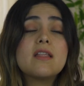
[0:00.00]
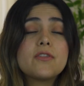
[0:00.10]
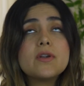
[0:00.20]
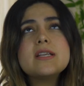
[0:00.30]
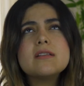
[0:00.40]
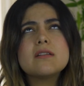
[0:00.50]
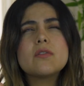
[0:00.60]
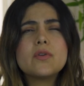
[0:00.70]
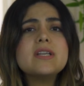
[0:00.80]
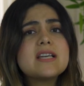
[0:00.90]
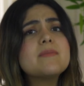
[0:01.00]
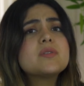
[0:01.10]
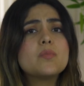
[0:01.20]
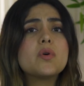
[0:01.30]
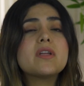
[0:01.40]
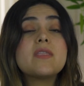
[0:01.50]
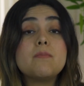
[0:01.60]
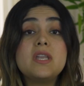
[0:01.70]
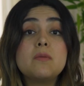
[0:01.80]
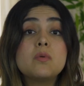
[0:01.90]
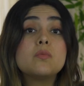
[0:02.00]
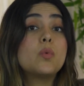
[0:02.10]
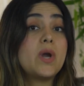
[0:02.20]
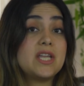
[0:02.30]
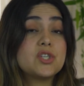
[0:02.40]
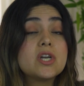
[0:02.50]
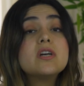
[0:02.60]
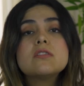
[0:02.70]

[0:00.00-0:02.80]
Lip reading: three times more the minimum wage.